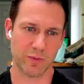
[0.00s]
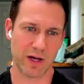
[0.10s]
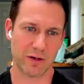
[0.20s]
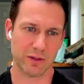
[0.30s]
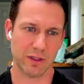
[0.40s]

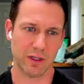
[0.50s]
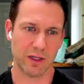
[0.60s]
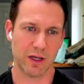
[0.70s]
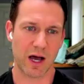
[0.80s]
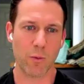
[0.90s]
about.
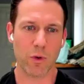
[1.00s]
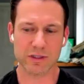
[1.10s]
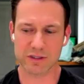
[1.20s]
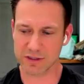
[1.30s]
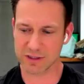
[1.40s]
I
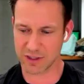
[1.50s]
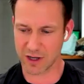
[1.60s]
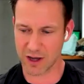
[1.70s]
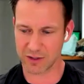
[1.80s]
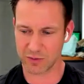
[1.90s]
want to
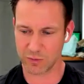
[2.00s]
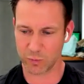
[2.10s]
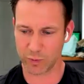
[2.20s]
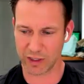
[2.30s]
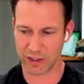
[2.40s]
start
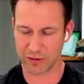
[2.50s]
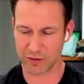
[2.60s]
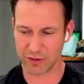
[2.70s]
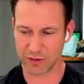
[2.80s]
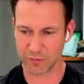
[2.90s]

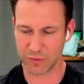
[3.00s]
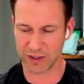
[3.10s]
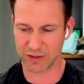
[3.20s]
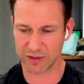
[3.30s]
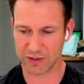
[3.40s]
with
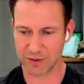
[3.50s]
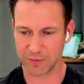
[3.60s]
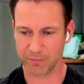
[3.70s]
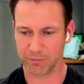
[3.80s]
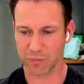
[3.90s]
this
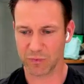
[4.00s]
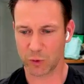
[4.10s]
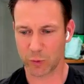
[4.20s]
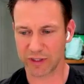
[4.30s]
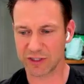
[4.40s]

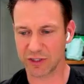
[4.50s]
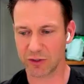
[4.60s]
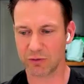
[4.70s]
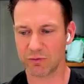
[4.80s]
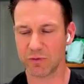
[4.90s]
question
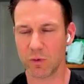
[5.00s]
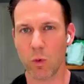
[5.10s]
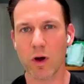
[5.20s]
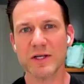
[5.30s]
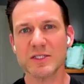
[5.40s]
of
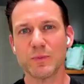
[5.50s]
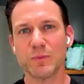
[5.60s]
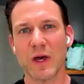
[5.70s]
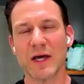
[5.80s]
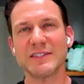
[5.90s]
what
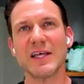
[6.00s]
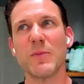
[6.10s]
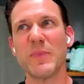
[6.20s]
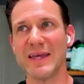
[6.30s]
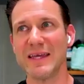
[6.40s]
has there
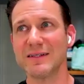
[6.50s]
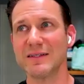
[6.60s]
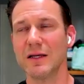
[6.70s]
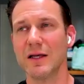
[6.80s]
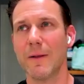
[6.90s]

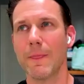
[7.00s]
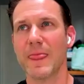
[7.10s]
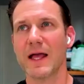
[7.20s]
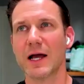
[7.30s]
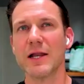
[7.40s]
been
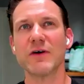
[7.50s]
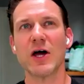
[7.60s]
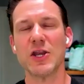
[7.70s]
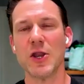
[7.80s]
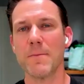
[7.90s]
kind of
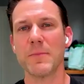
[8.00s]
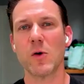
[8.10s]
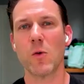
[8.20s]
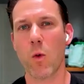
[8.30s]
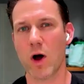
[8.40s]
a number
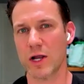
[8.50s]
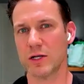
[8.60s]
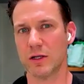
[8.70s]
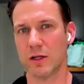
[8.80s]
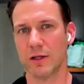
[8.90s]

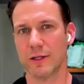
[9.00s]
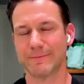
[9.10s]
one,